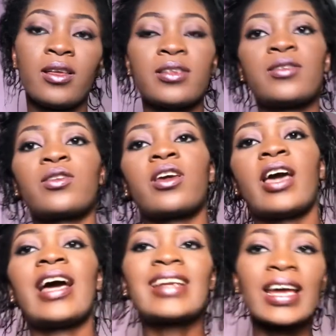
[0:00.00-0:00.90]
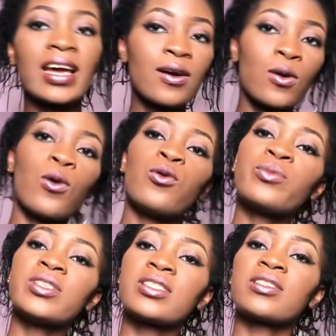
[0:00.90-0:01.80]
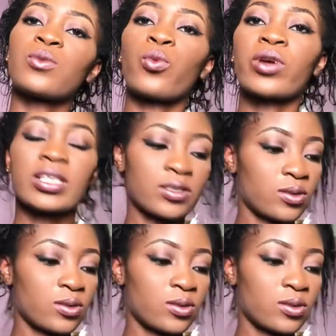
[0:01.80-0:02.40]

So yeah, and I can't comb it wet,